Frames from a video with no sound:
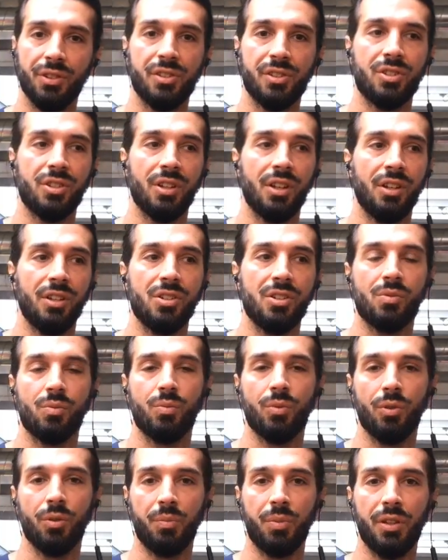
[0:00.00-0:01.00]
exchange
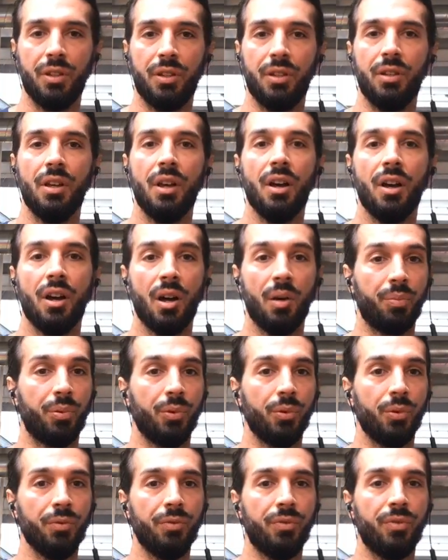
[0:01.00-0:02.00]
will be
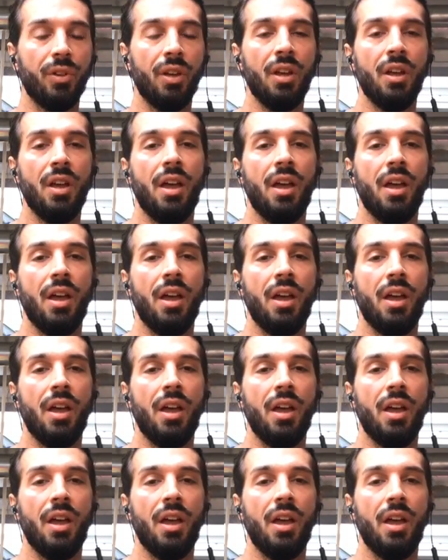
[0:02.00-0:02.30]
approved,